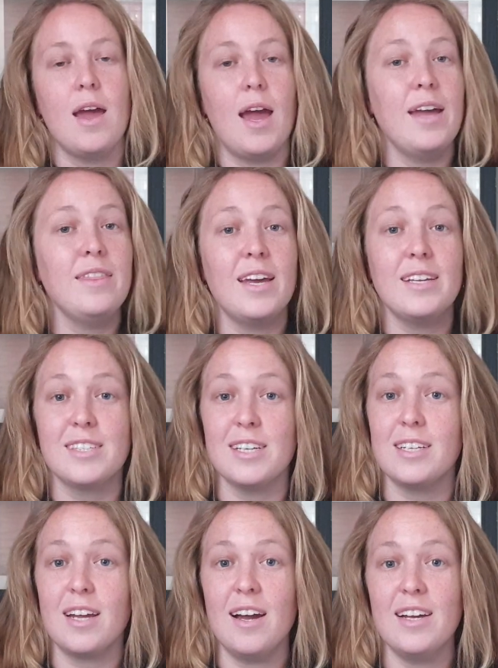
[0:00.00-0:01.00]
And that's
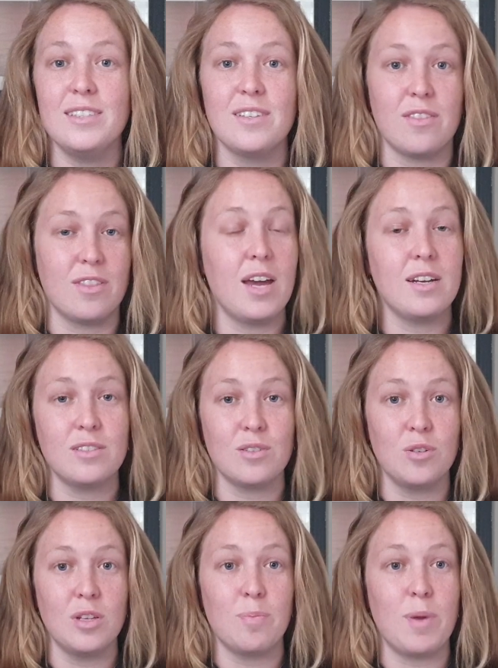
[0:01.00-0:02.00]
it, guys. That is
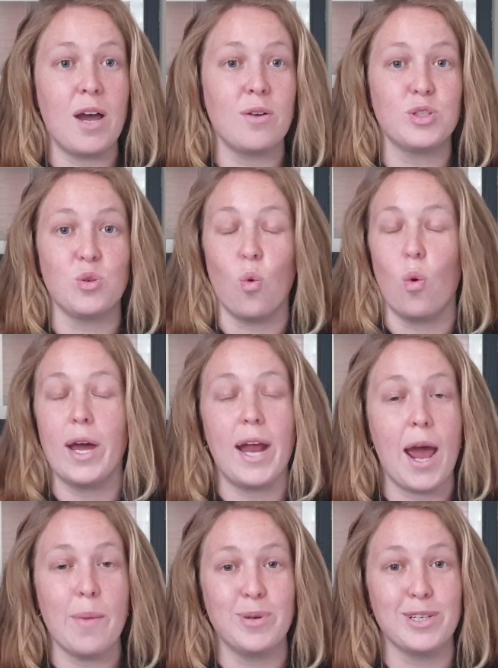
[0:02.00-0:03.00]
all about what
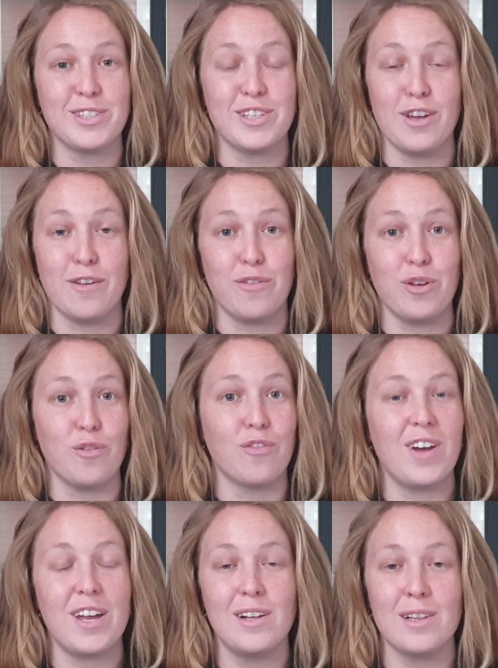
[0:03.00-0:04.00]
happens if you
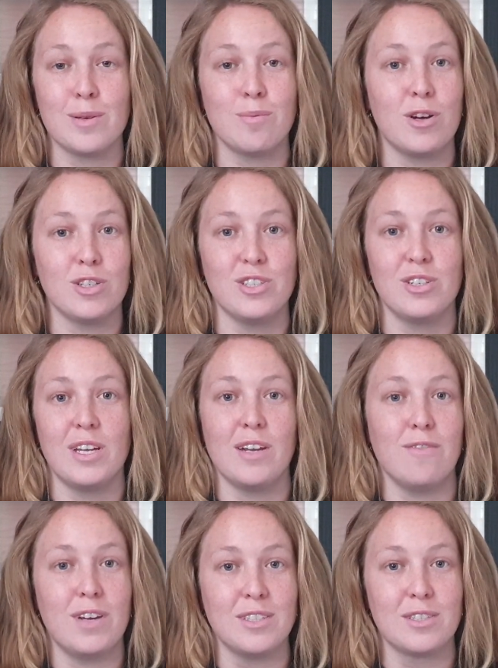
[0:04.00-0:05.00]
failed a module
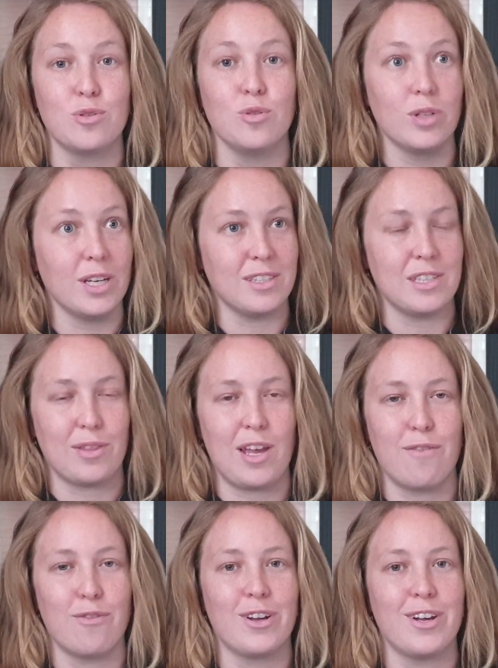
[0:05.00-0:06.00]
in vet school in South
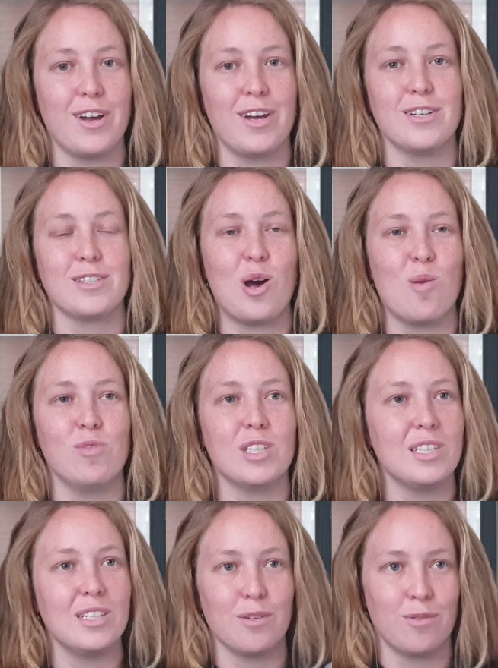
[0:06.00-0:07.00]
Africa. It is
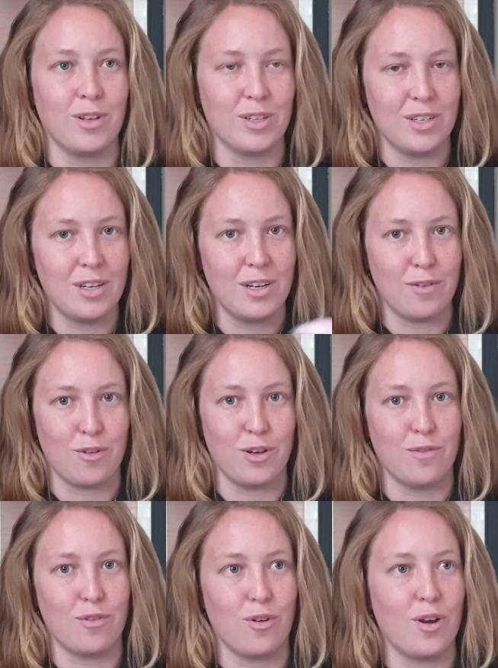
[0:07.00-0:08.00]
obviously
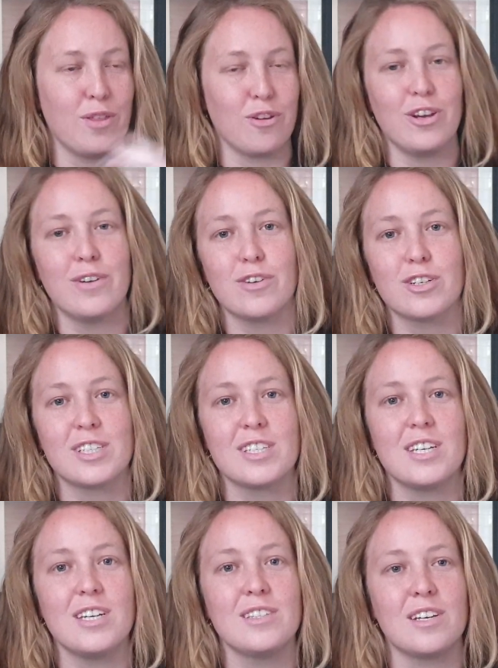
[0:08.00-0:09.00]
different for other
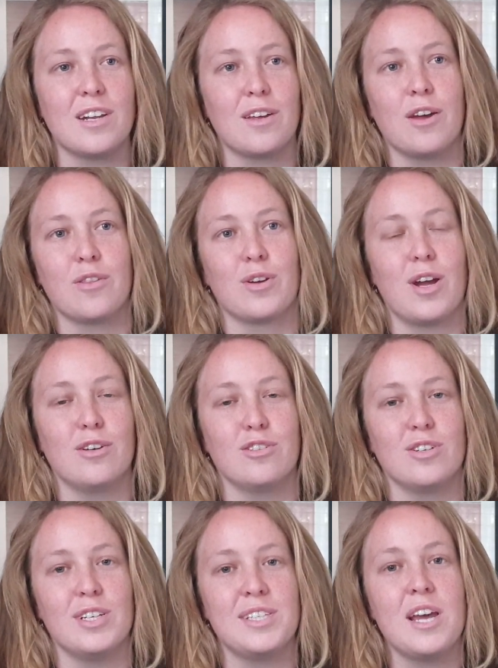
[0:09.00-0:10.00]
universities and other
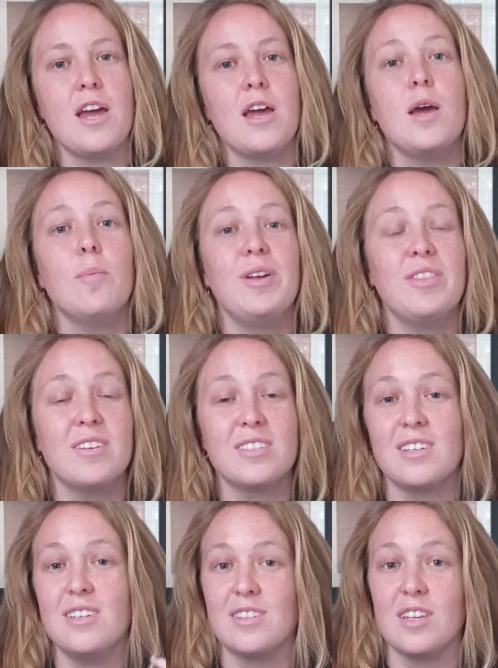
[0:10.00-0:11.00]
countries, but this
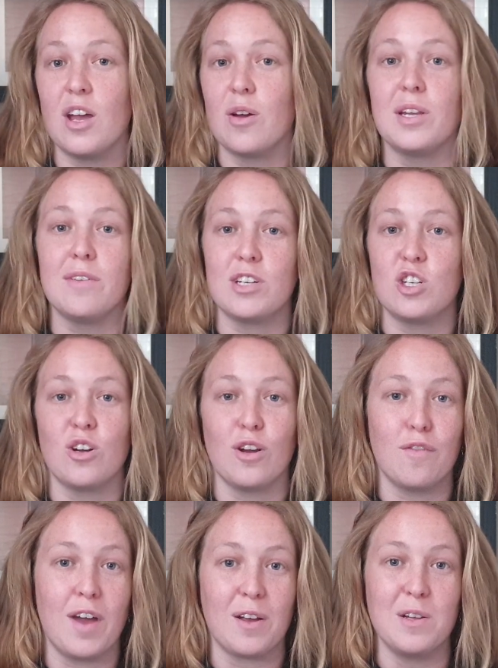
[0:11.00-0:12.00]
is the only veterinary
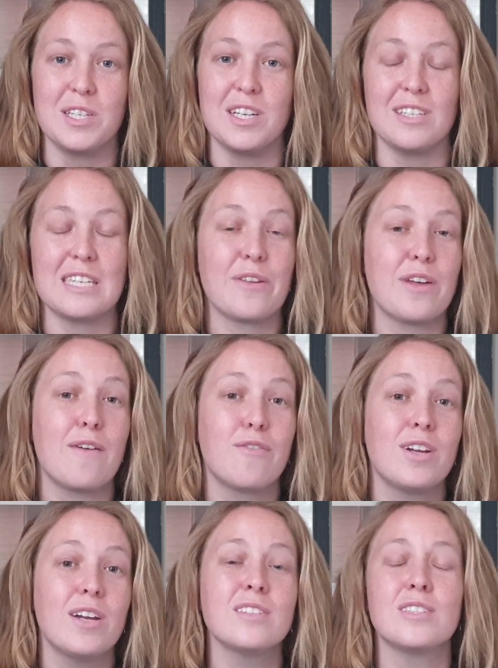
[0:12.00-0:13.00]
faculty in South
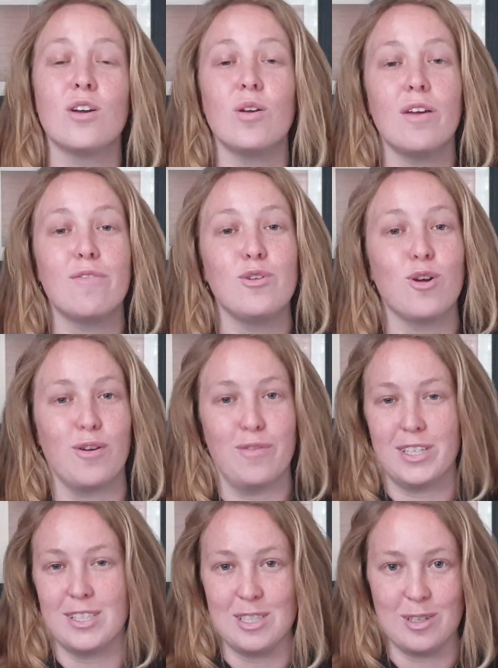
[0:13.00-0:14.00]
Africa. So if you are a
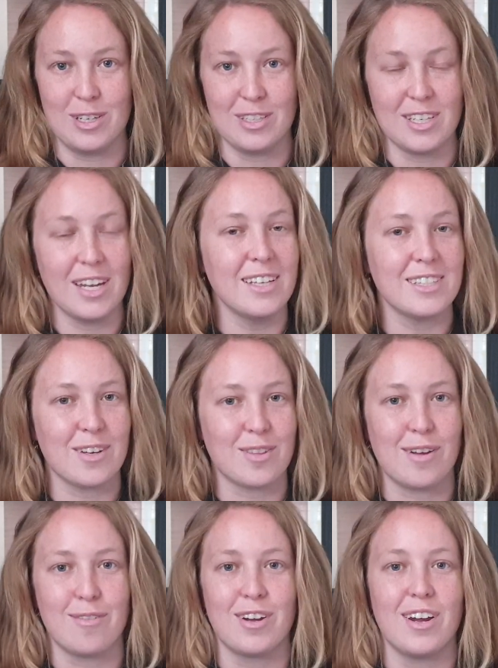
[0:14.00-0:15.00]
vet student in South
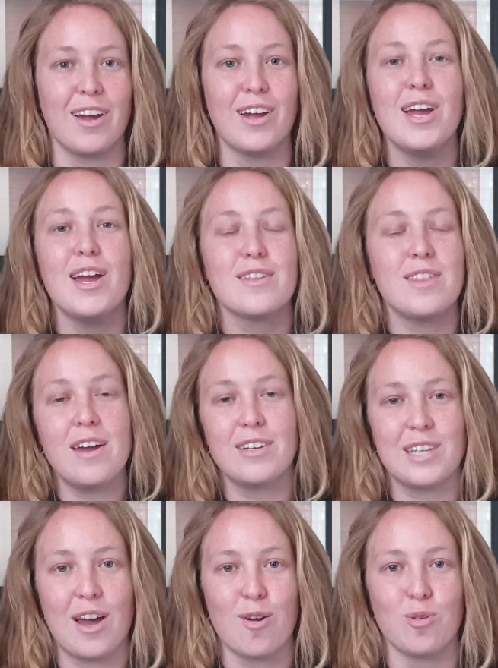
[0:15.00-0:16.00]
Africa, that
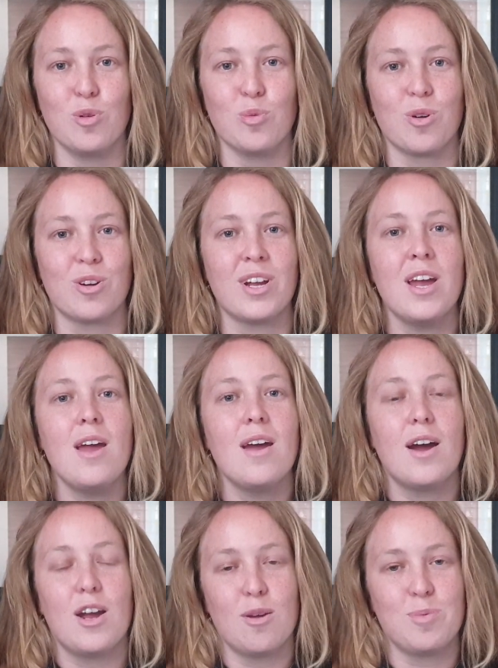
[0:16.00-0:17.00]
is how it will work.
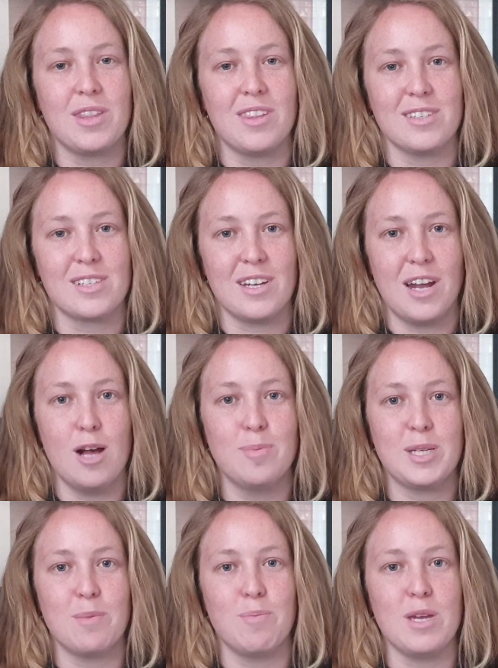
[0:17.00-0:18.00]
I hope that this can help
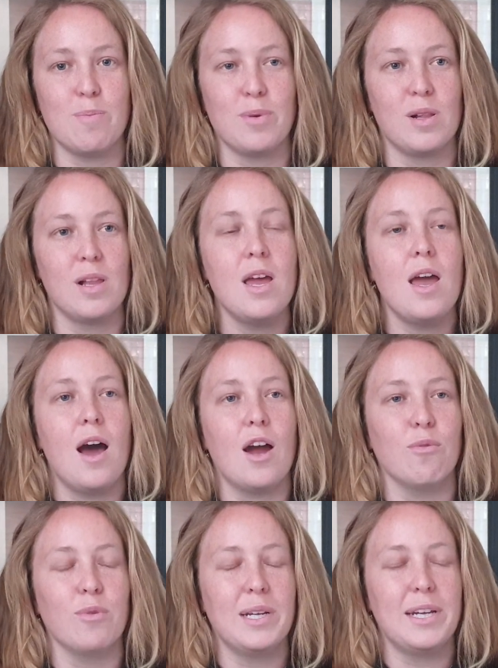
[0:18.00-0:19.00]
some people. I
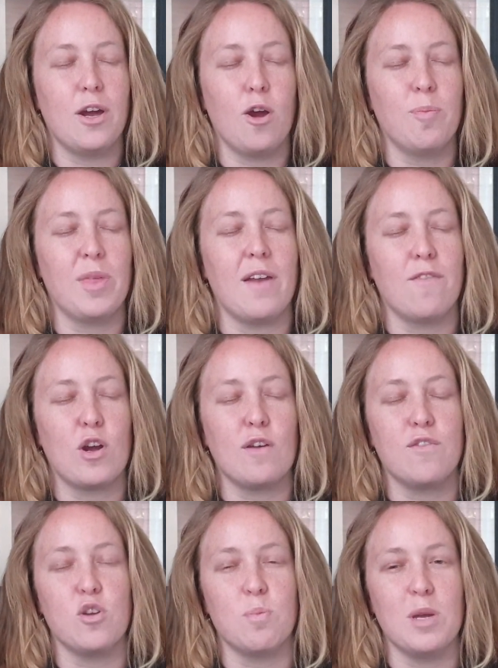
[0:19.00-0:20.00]
really hope that very
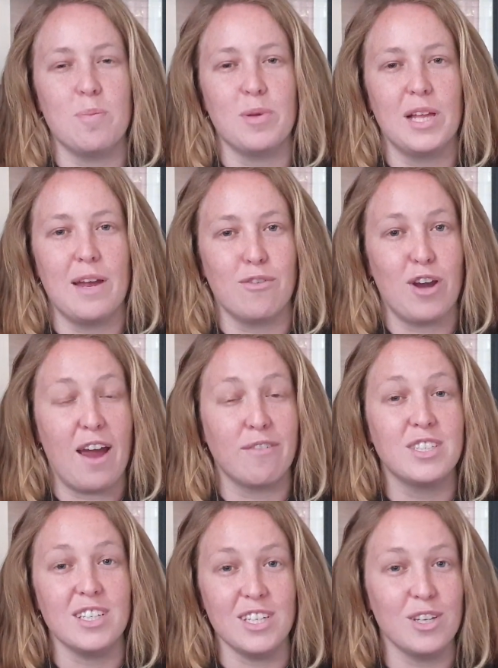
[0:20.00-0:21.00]
few people ever have
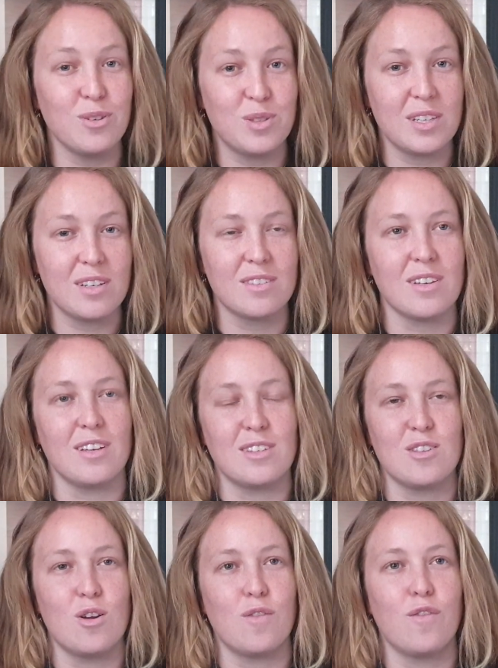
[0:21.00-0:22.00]
to use this. It's
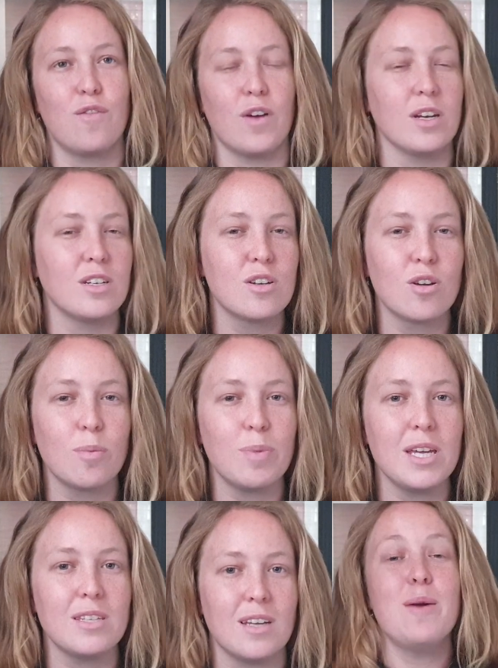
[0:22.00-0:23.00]
not fun to
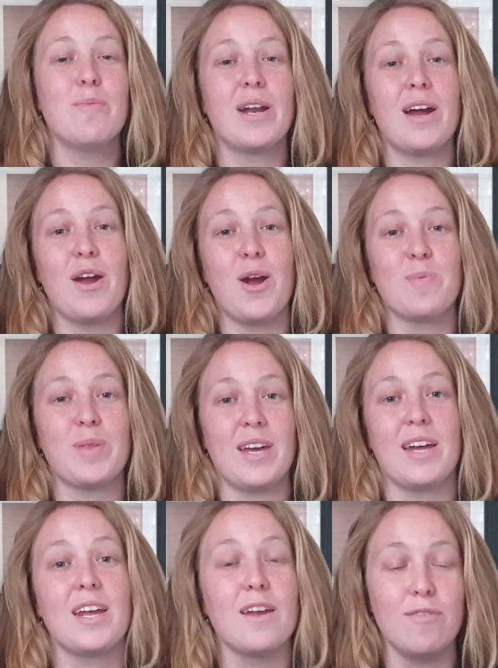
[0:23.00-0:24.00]
repeat, but I hope
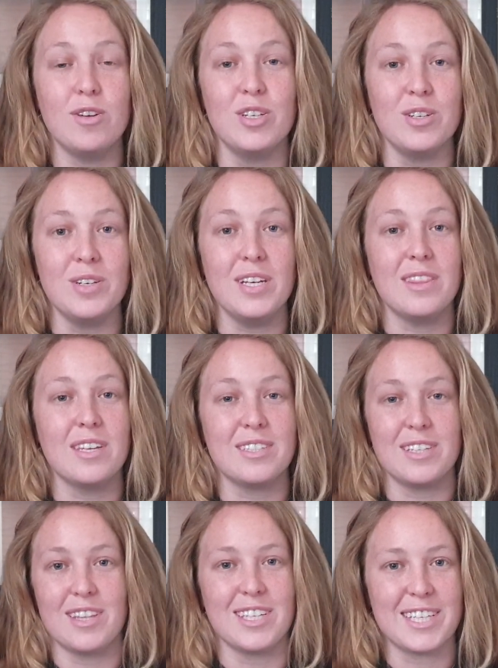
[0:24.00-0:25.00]
that if you do need this,
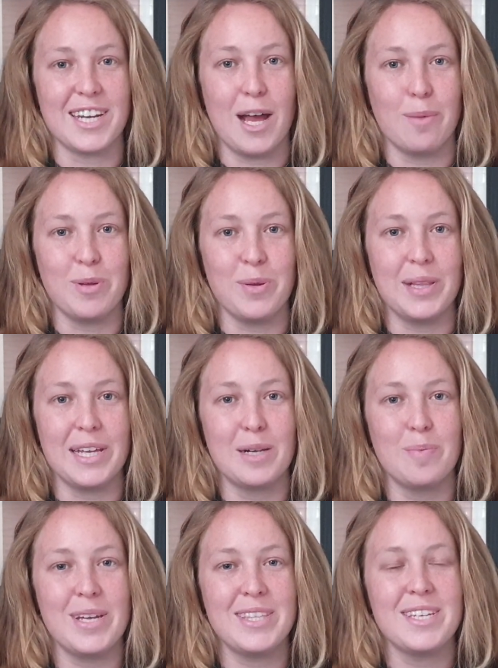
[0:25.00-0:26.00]
that this can help you a
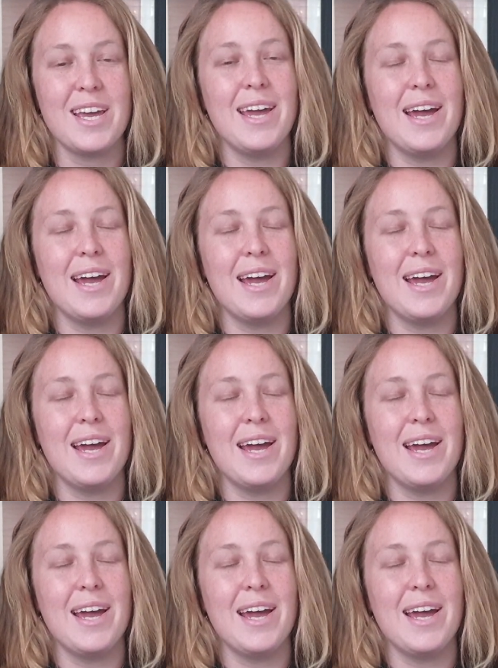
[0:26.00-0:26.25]
little bit.